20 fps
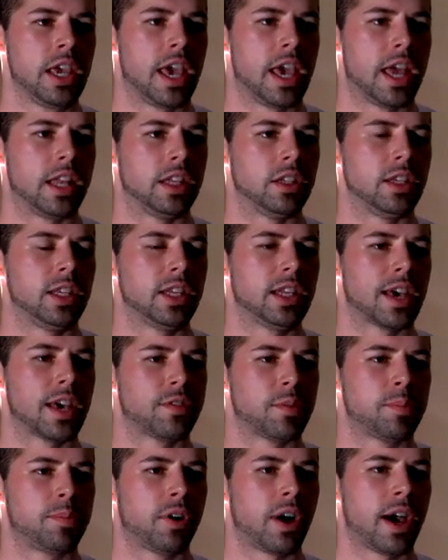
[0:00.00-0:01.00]
and you need to have
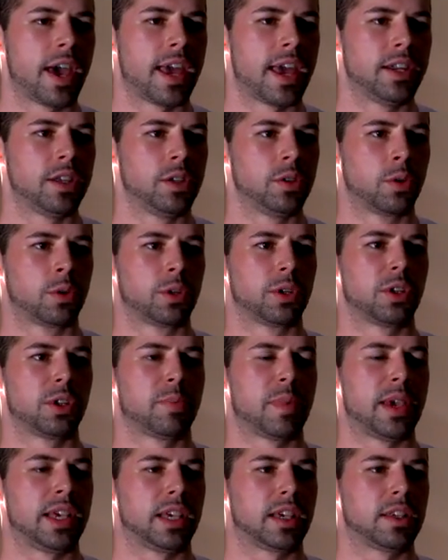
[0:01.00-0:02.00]
a plan in order to
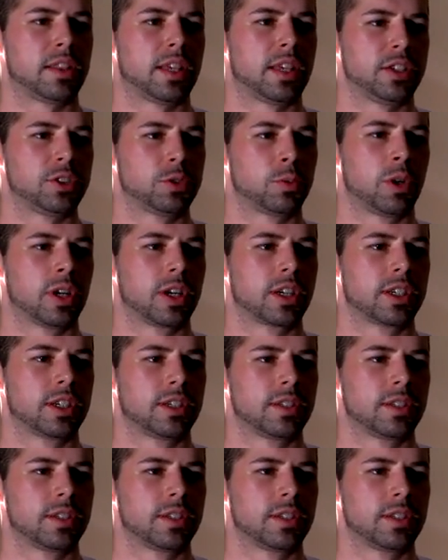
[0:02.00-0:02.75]
make things work.